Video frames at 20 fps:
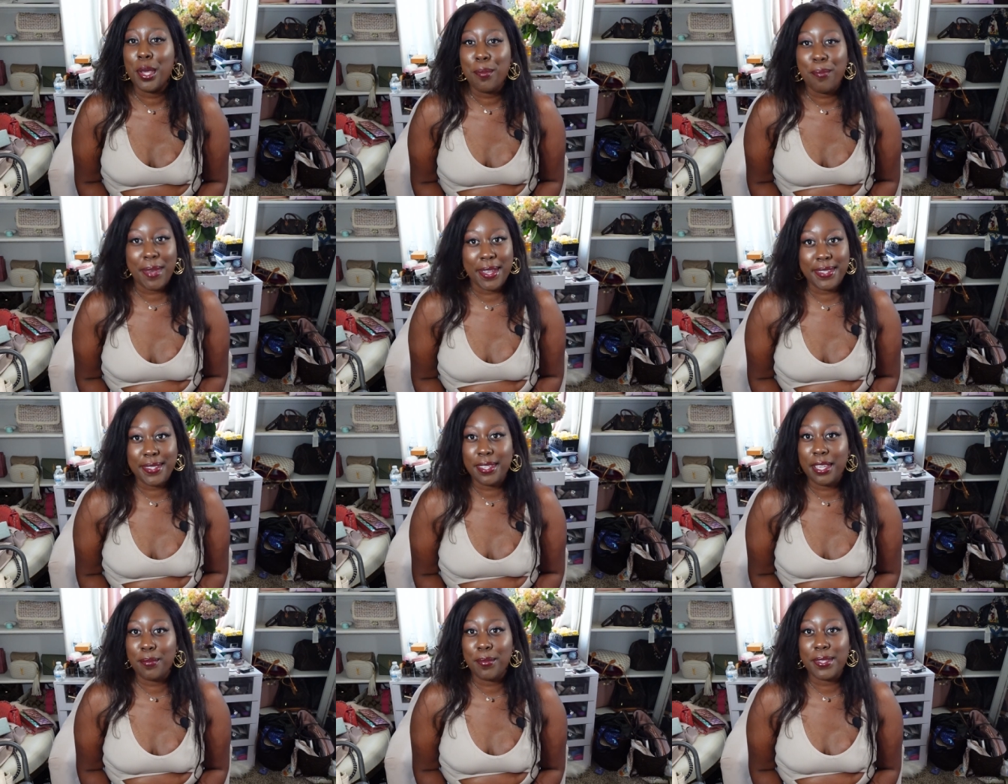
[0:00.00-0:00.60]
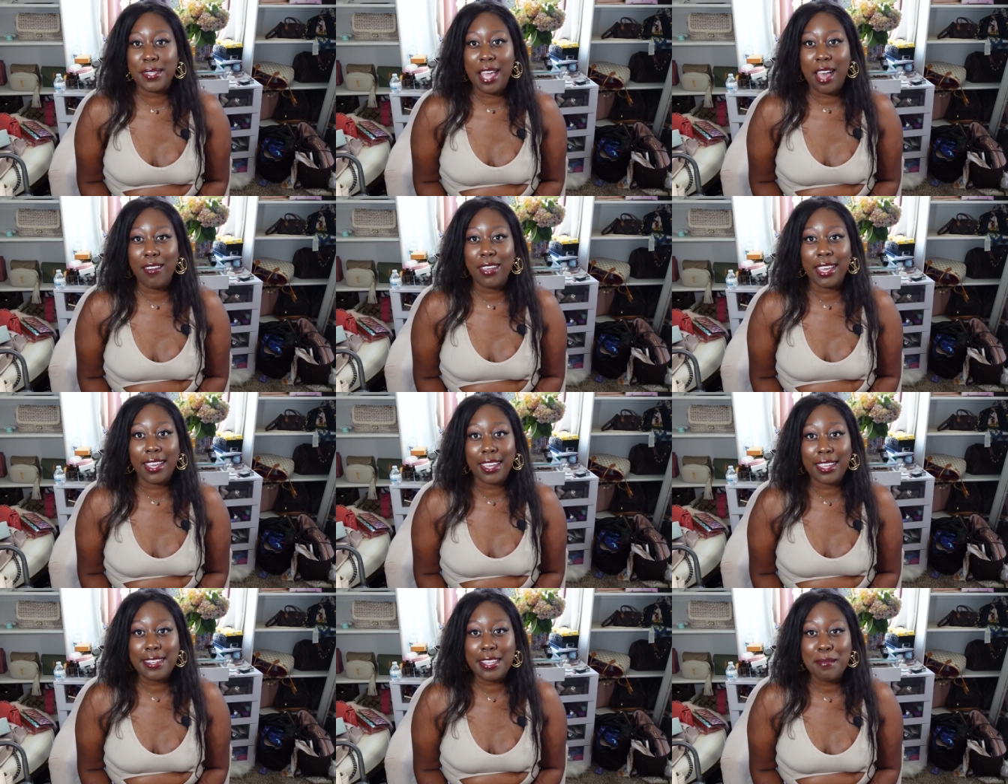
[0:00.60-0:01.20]
my son was
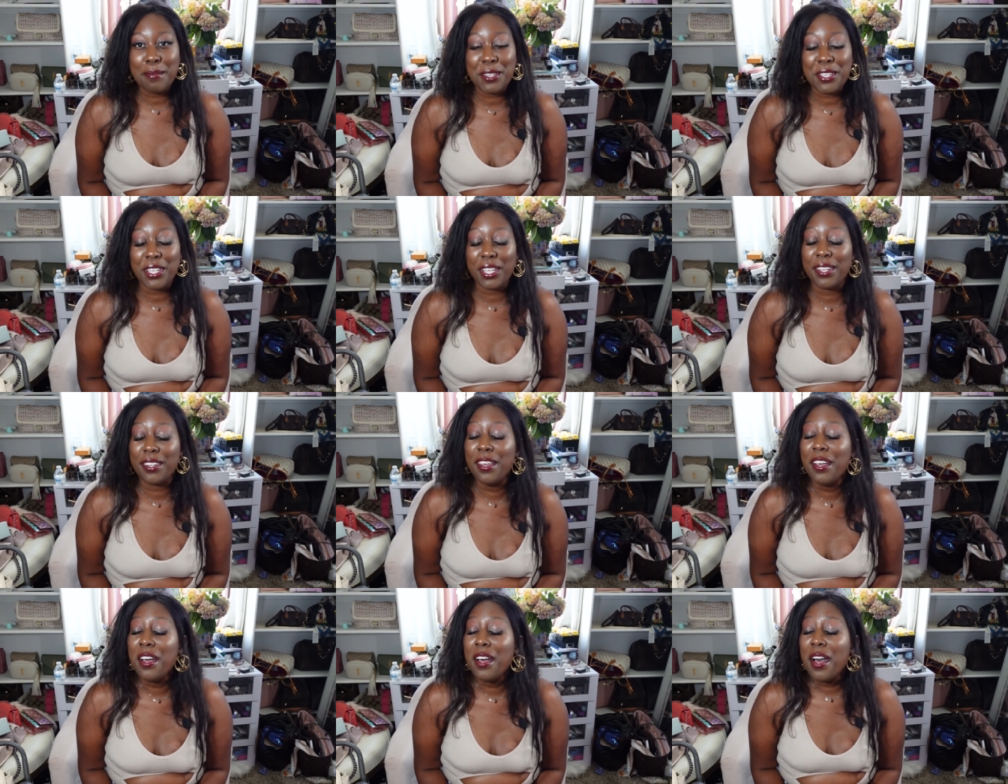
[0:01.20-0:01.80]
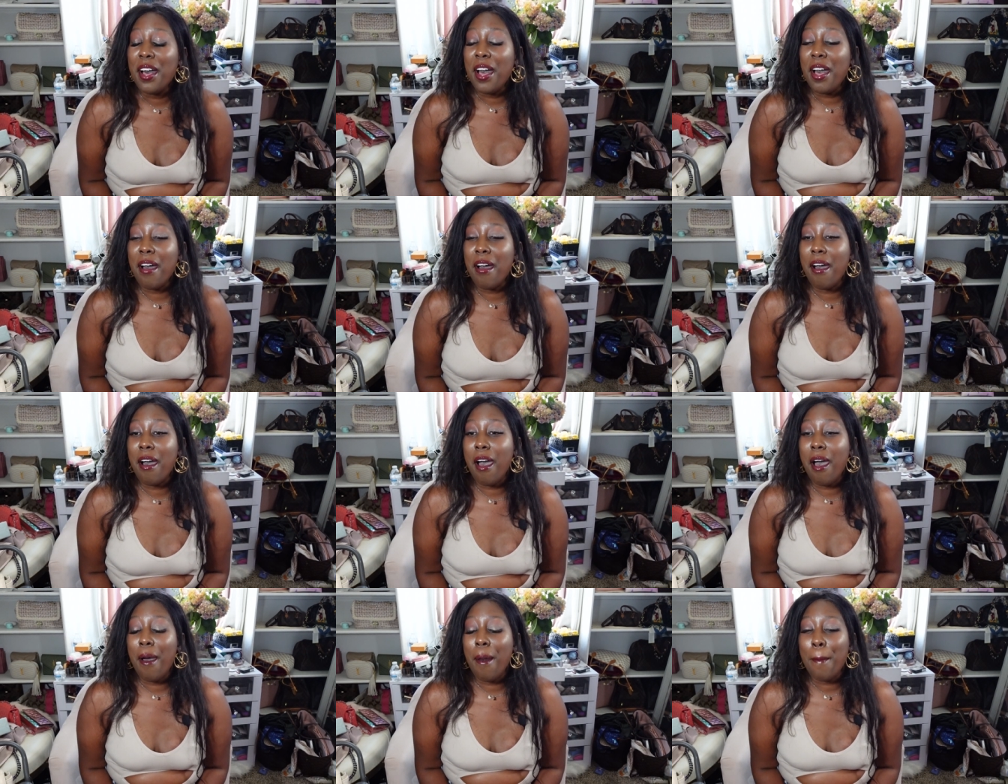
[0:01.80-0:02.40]
having a conniption.
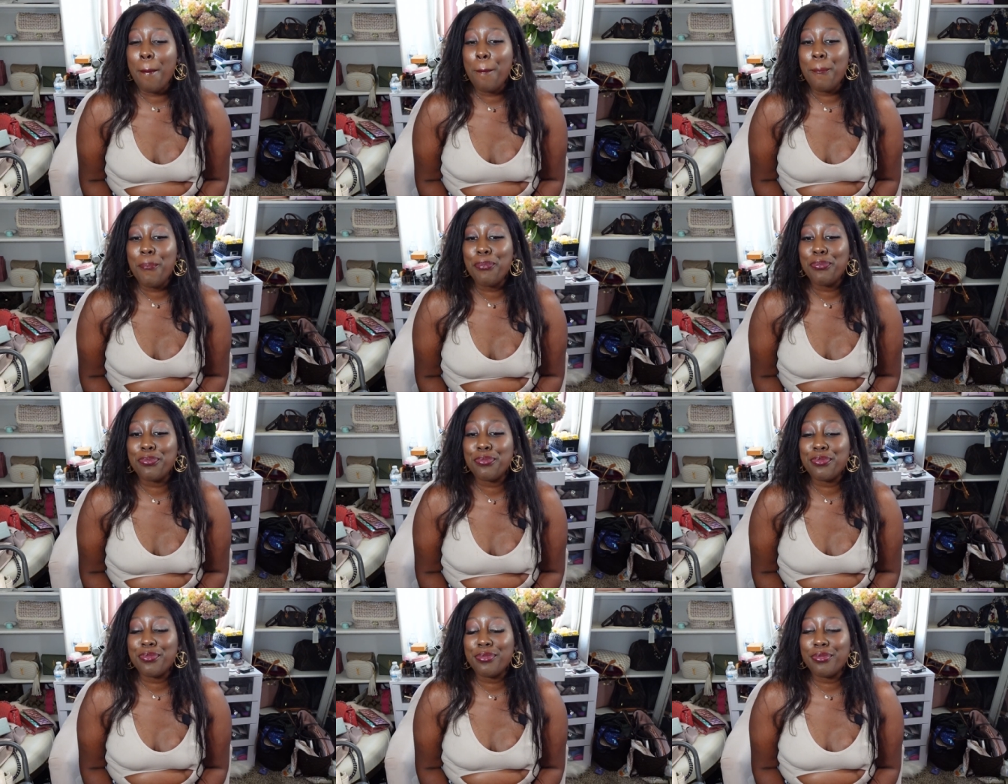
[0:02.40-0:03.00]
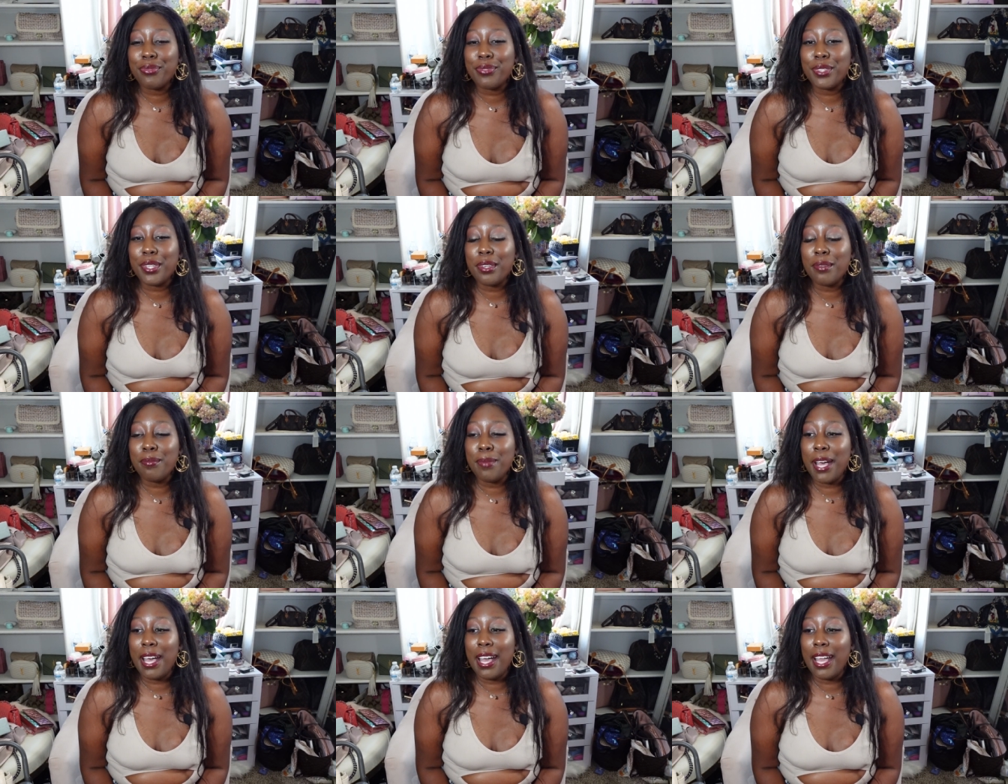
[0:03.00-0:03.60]

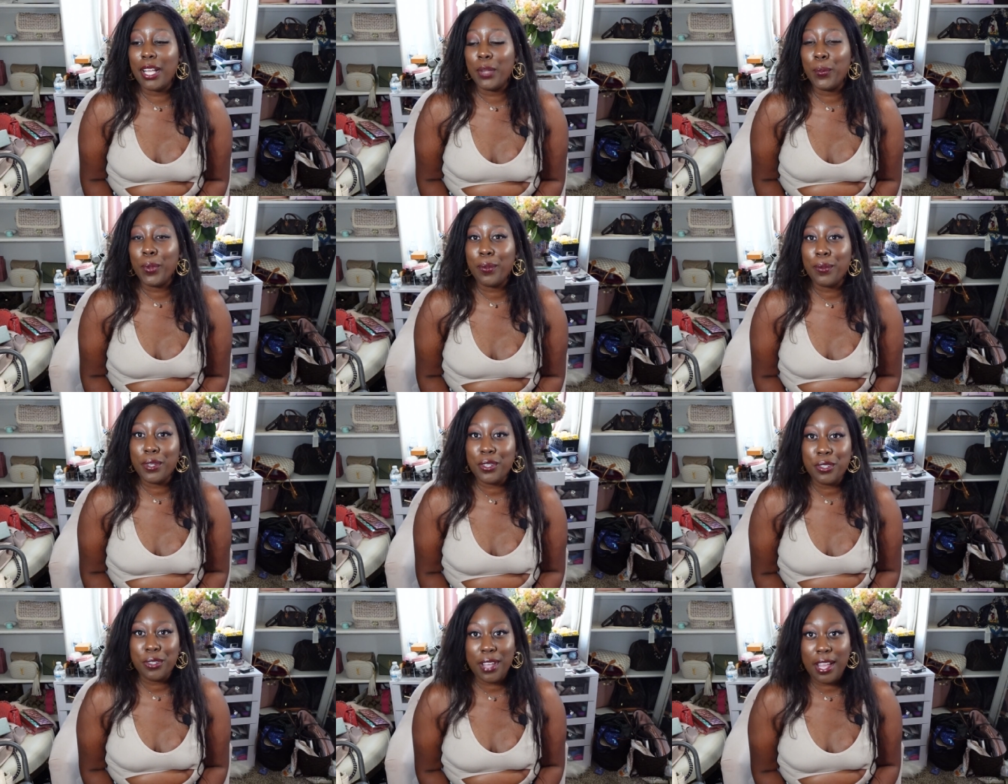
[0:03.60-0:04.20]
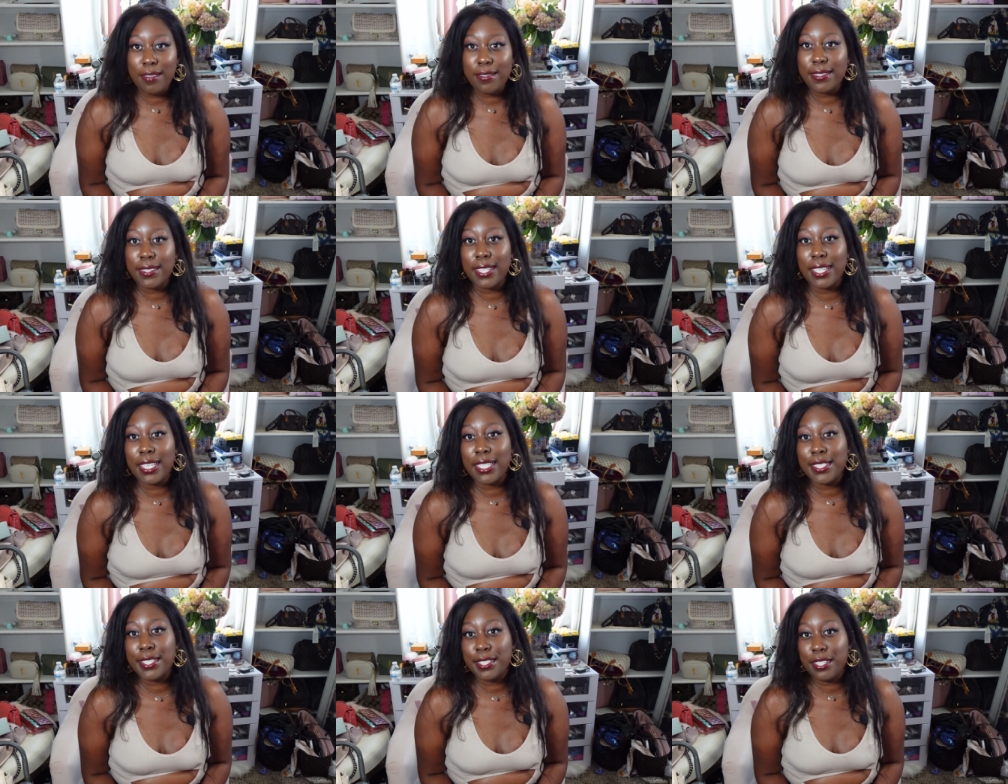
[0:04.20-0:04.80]
But we were
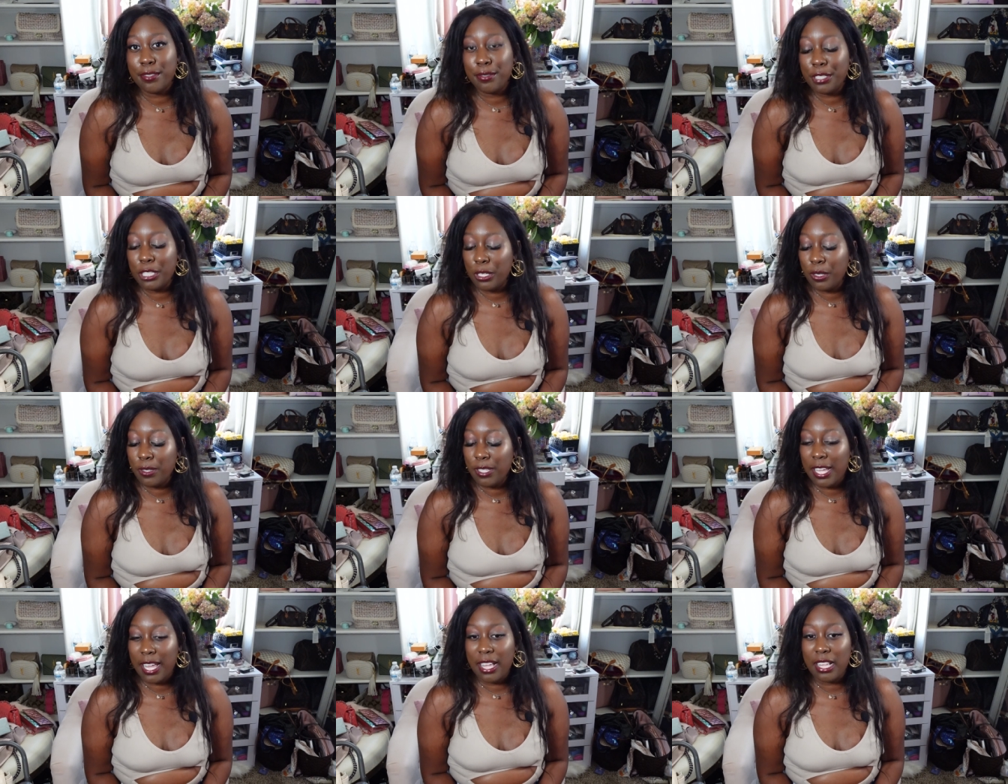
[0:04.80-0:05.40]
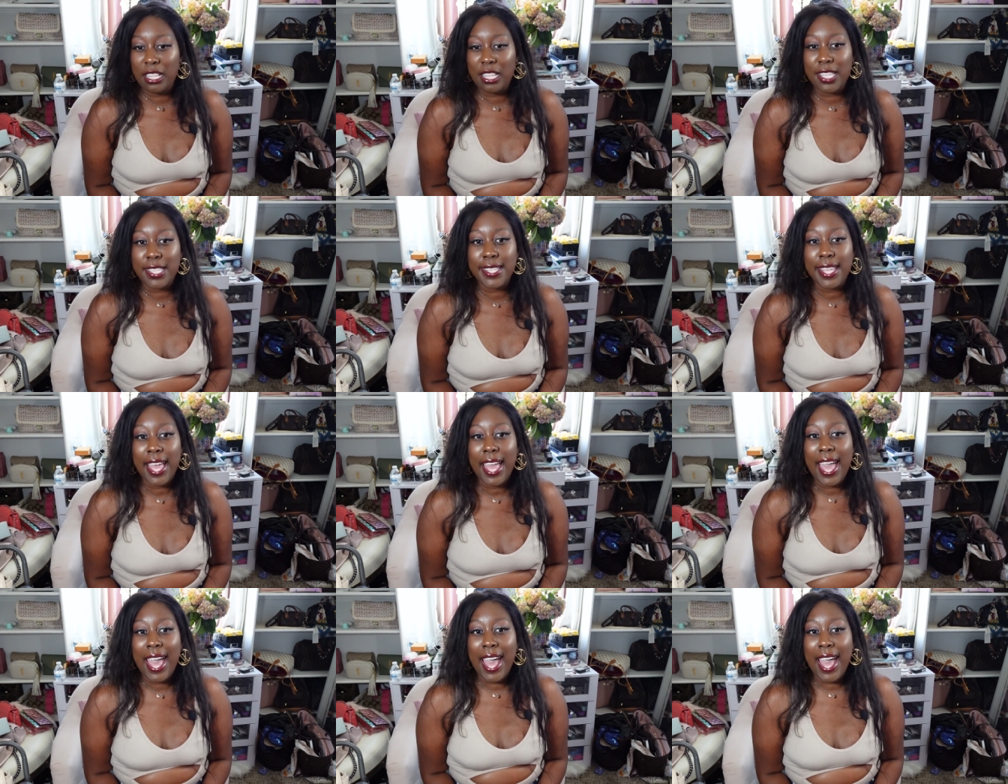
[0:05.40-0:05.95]
traveling to different hotels,